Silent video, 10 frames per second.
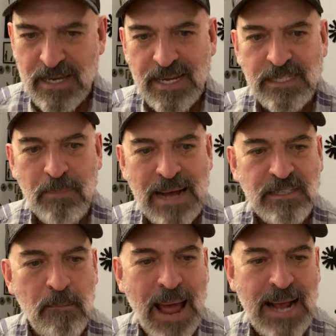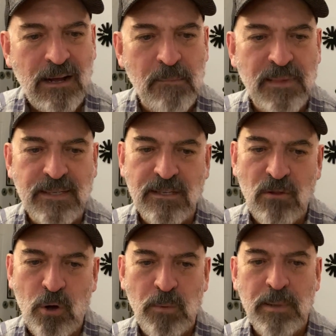He's about to back up the
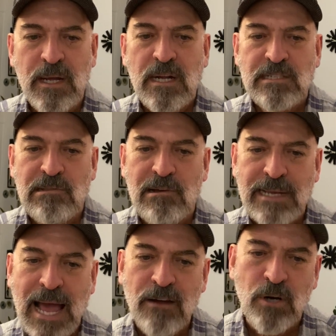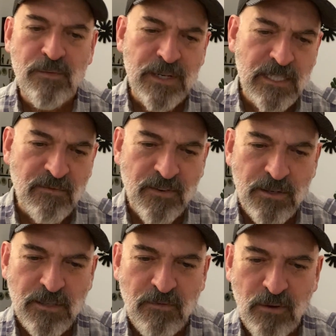slope to look out over his
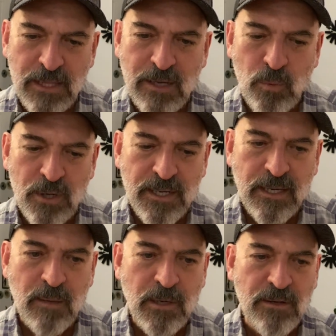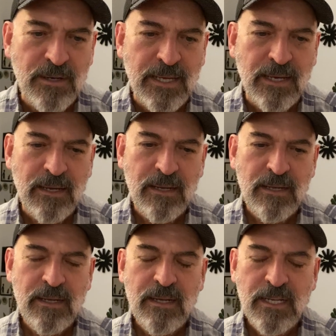first fully wooded community.
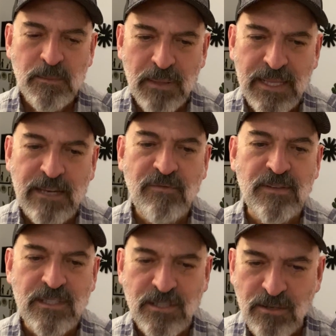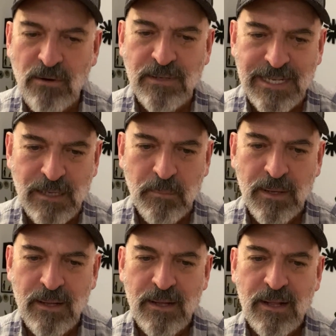His belief is so deep
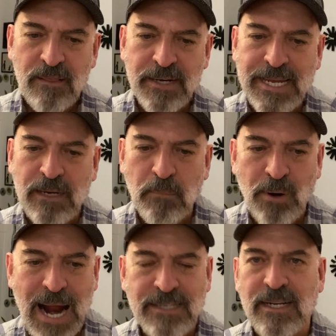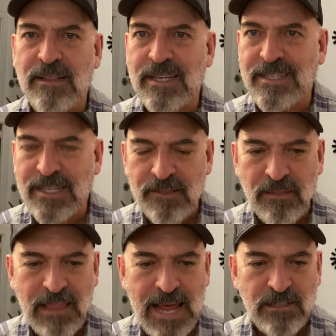that he can practically see the
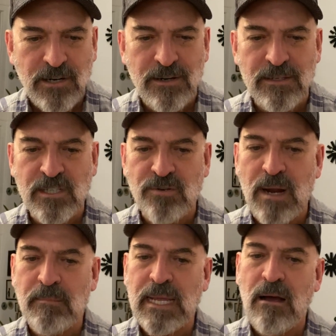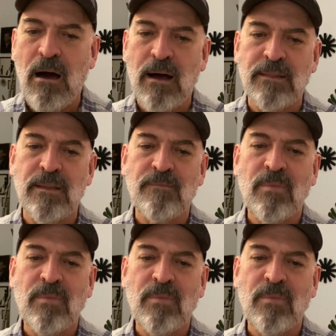lanterns trembling on,